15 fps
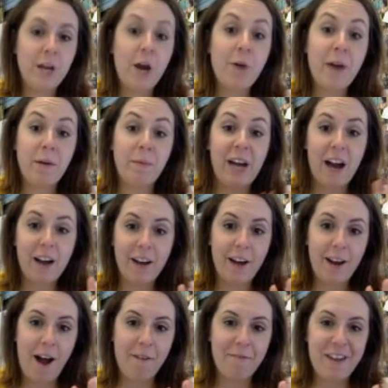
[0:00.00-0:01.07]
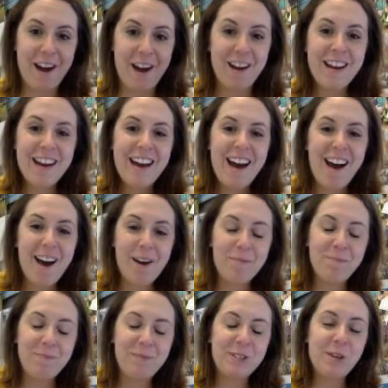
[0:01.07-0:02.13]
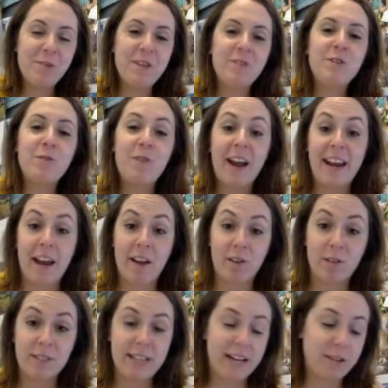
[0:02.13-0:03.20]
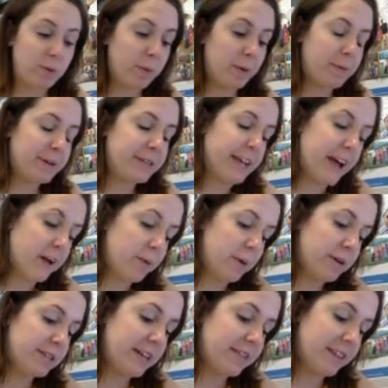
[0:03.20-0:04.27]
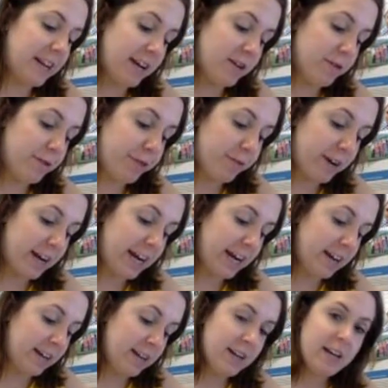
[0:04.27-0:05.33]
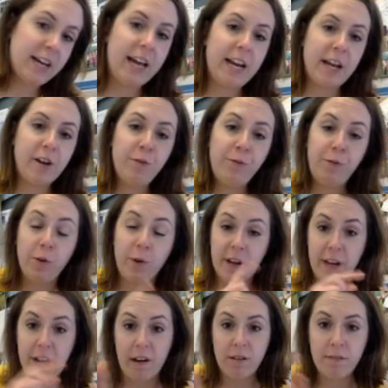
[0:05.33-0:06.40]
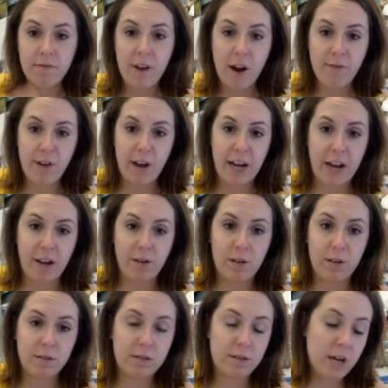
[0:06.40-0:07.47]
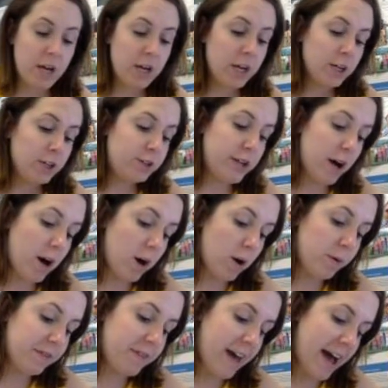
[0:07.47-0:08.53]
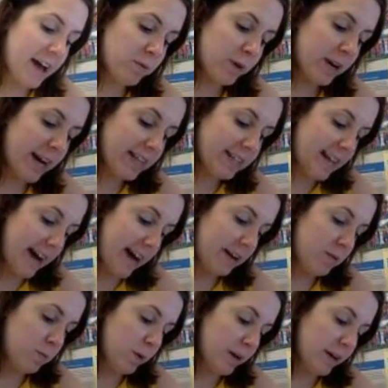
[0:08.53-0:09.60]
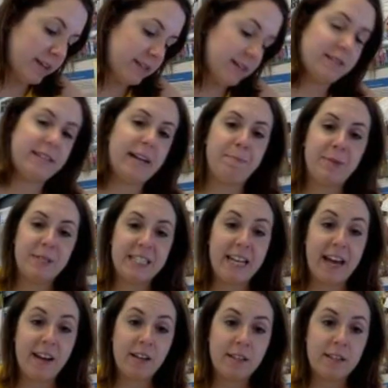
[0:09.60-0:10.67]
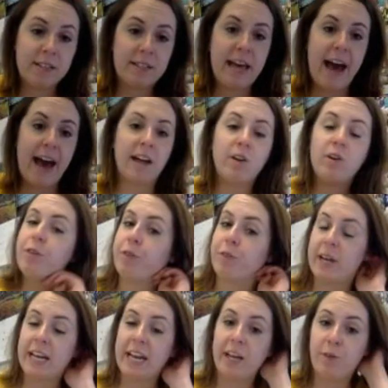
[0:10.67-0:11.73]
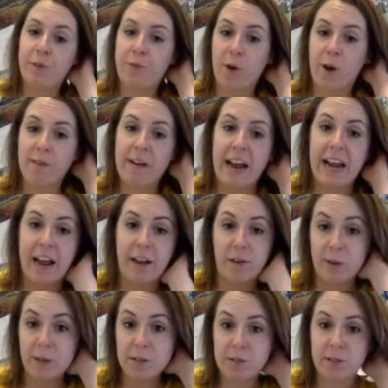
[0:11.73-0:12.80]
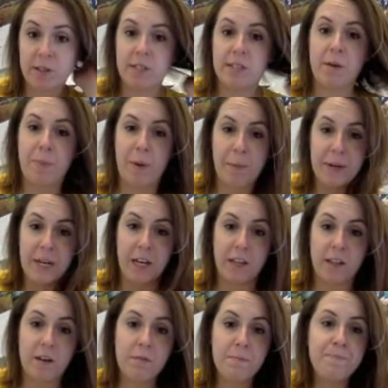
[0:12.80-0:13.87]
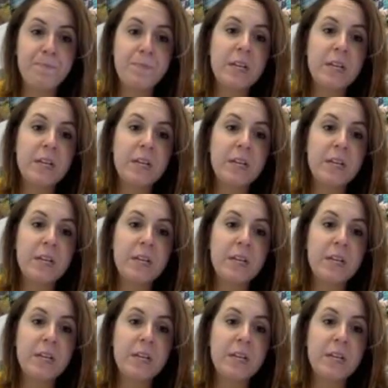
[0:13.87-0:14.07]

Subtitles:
Okay, we got cut off there. So these are right angles. That's what we were saying. We were saying that angle 3 and angle 4 here are right angles. So then what I said was step 6, that angle 3 and angle 4 are right angles because they're perpendicular.